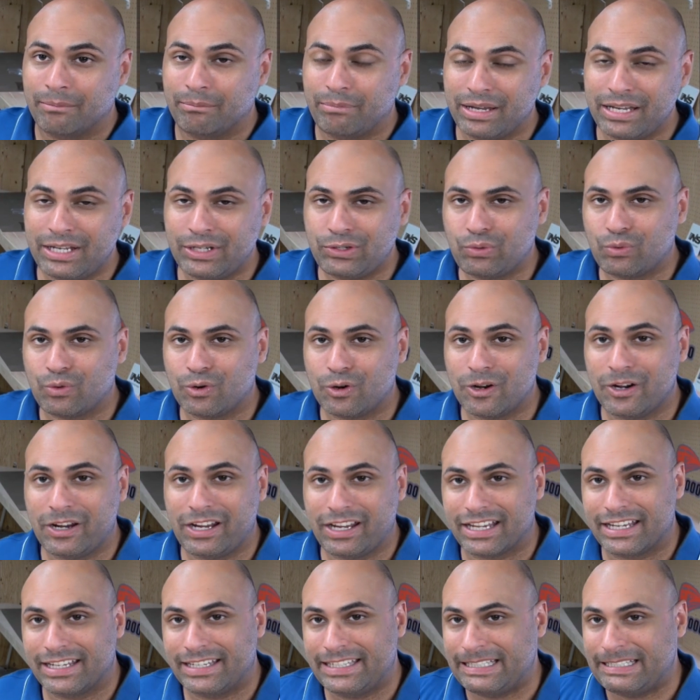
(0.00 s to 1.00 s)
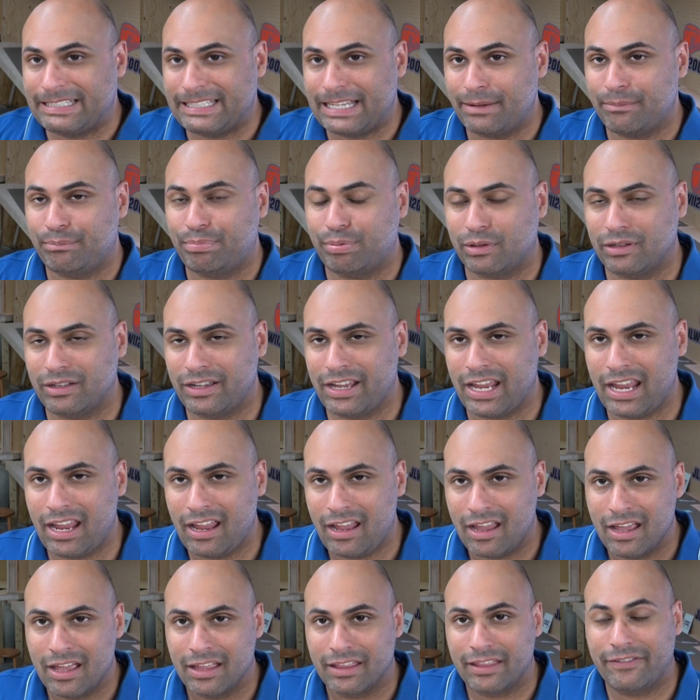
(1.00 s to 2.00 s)
Benchwork is
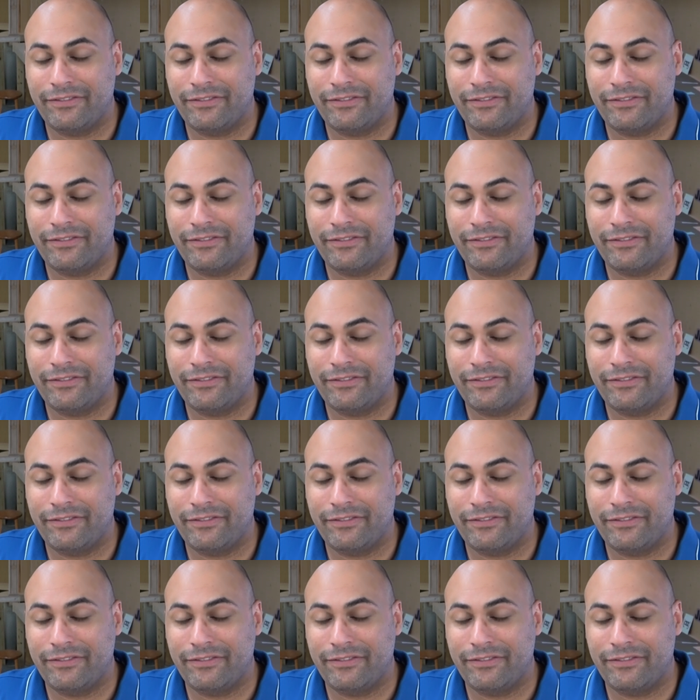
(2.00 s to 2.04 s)
simply